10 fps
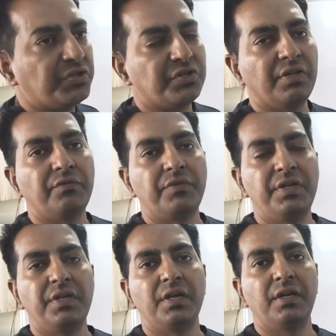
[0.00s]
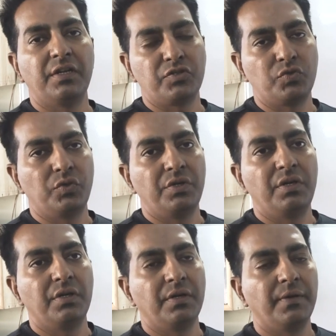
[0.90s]
session we
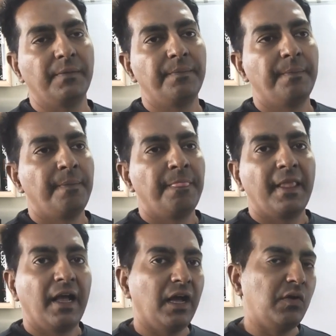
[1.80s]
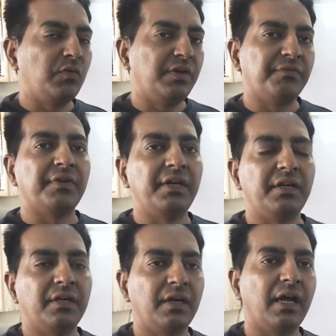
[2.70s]
understood how
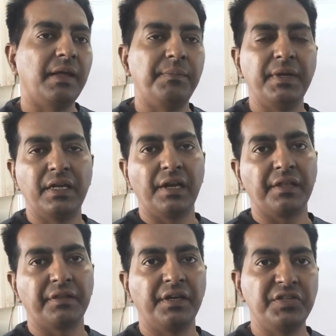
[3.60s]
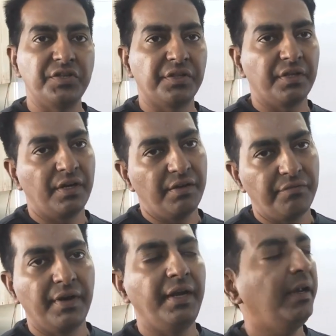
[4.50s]
different IP class ranges are
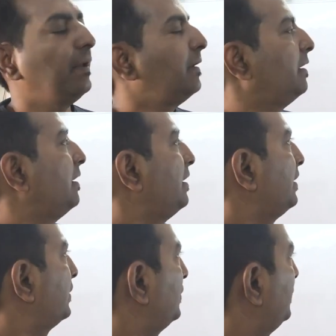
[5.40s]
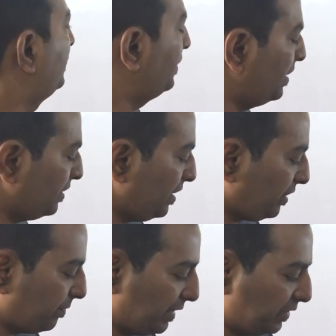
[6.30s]
defined. So in
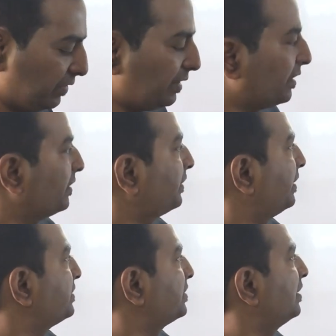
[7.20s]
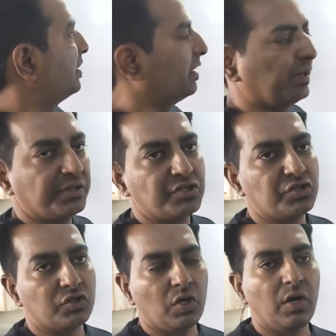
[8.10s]
this particular session let
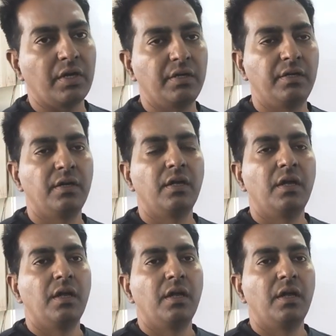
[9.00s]
us talk